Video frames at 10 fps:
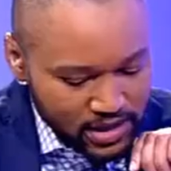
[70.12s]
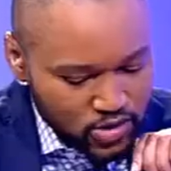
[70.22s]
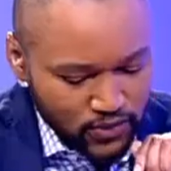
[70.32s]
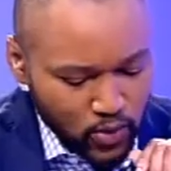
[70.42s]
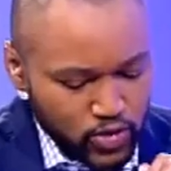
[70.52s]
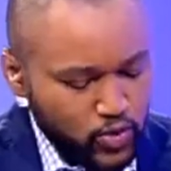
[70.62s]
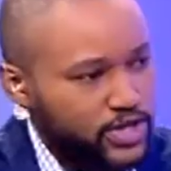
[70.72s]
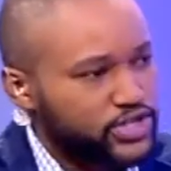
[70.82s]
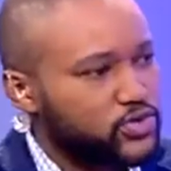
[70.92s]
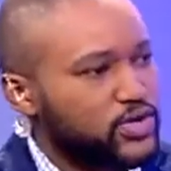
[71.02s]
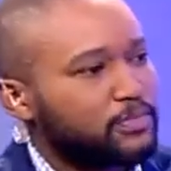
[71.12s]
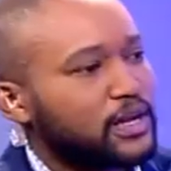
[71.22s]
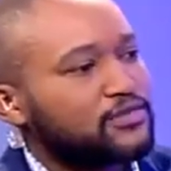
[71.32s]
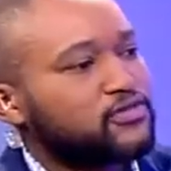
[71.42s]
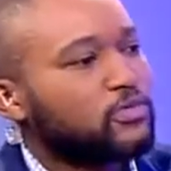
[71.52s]
Umbrellas, of course, works through a
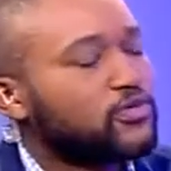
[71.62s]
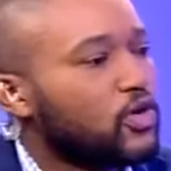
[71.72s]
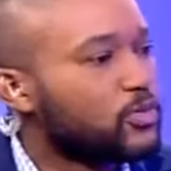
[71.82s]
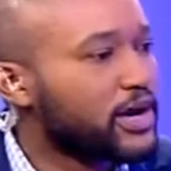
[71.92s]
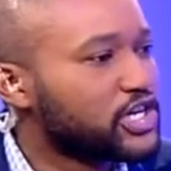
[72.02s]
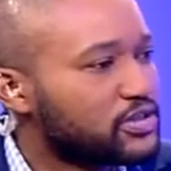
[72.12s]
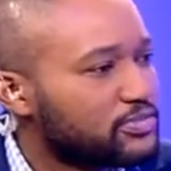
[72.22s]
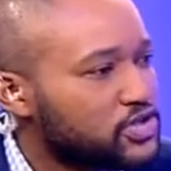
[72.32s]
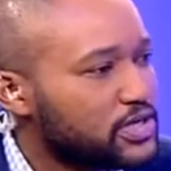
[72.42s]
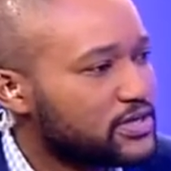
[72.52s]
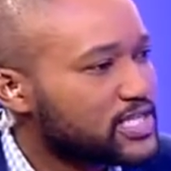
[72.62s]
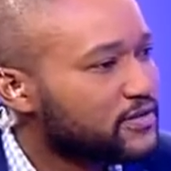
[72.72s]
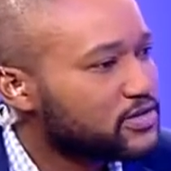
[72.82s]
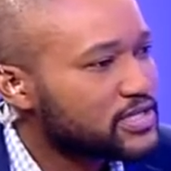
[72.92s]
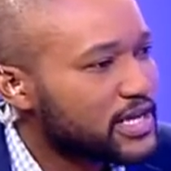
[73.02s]
platform of cooperation between
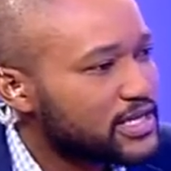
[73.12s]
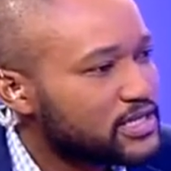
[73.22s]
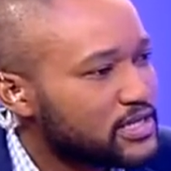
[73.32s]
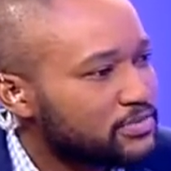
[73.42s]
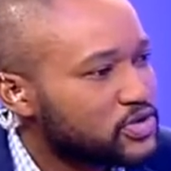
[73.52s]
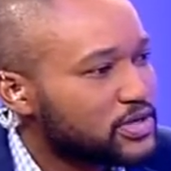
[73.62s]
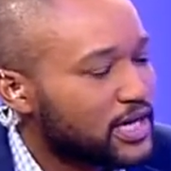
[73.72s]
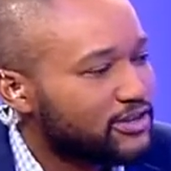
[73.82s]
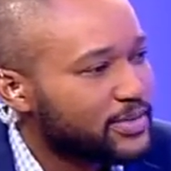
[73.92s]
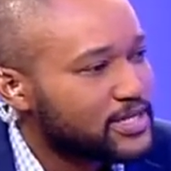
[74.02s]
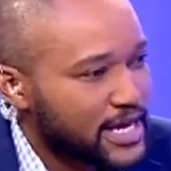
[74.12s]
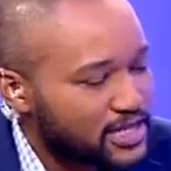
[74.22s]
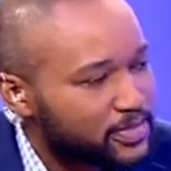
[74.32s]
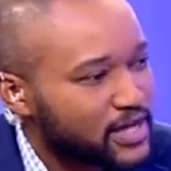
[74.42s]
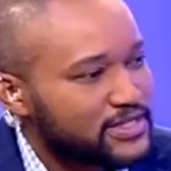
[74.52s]
civil society, between government
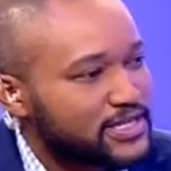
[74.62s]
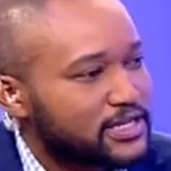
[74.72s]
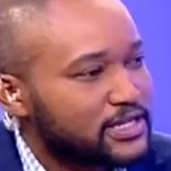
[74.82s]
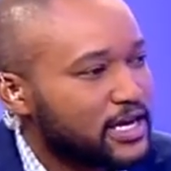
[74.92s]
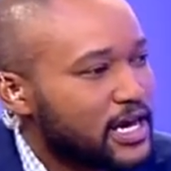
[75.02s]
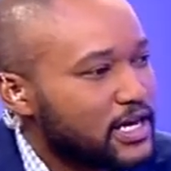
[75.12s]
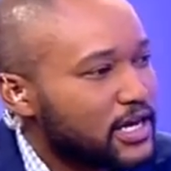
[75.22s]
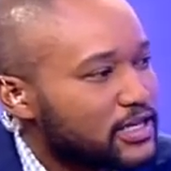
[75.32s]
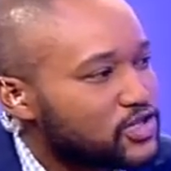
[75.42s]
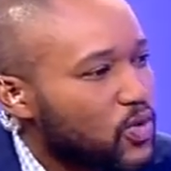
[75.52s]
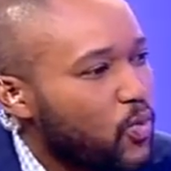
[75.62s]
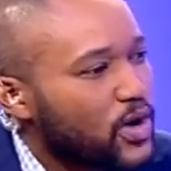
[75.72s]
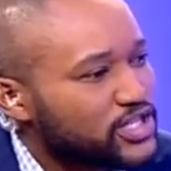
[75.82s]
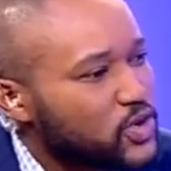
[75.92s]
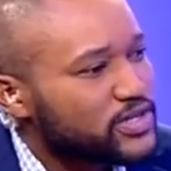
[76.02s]
and the private sector. So
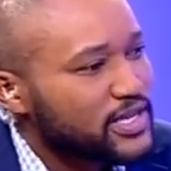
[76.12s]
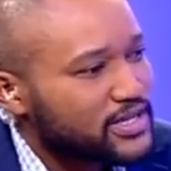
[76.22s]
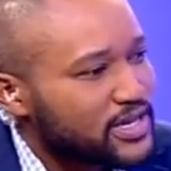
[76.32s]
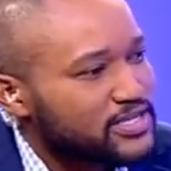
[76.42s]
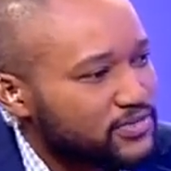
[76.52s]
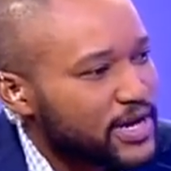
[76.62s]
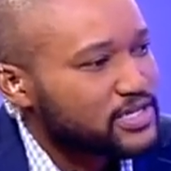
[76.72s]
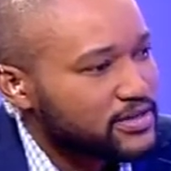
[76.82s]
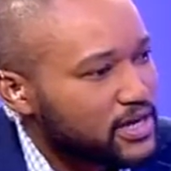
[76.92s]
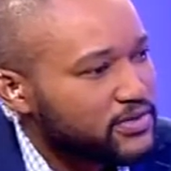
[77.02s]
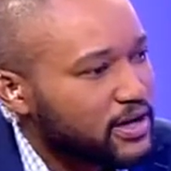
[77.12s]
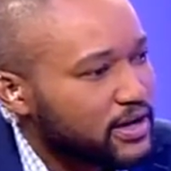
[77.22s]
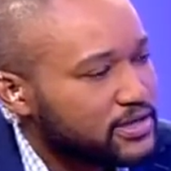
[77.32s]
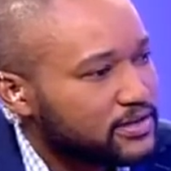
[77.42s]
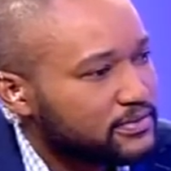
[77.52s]
what's your success rate in that
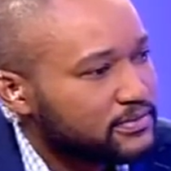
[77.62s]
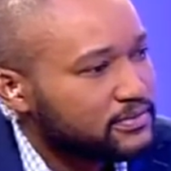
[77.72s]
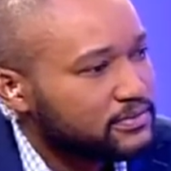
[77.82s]
regard?